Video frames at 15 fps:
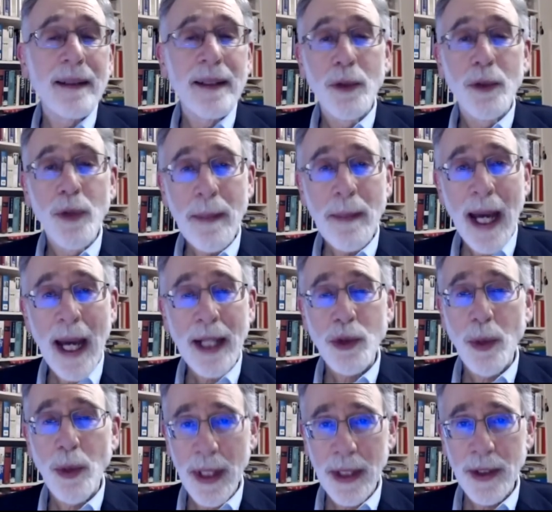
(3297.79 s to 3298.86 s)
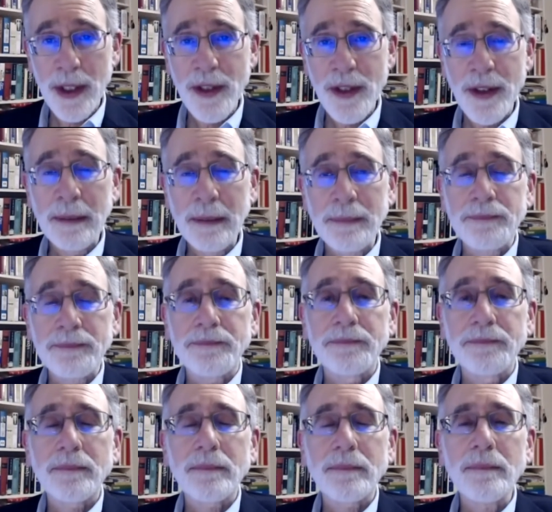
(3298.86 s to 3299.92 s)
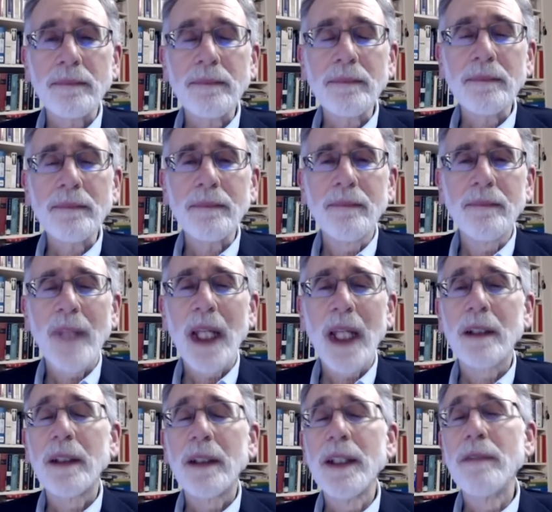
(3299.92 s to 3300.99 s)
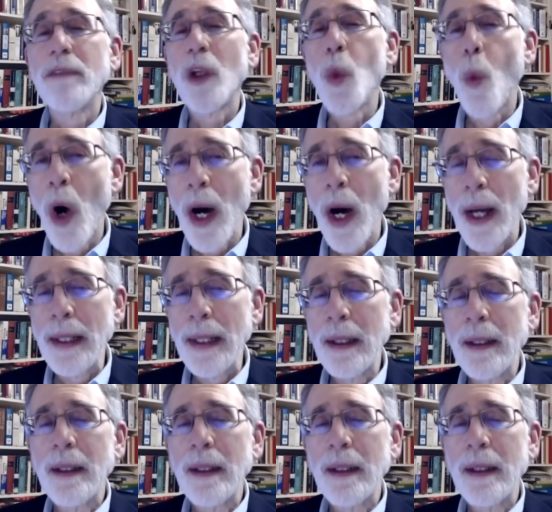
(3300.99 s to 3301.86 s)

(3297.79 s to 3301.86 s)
in a rematch with Harrison, and Cleveland won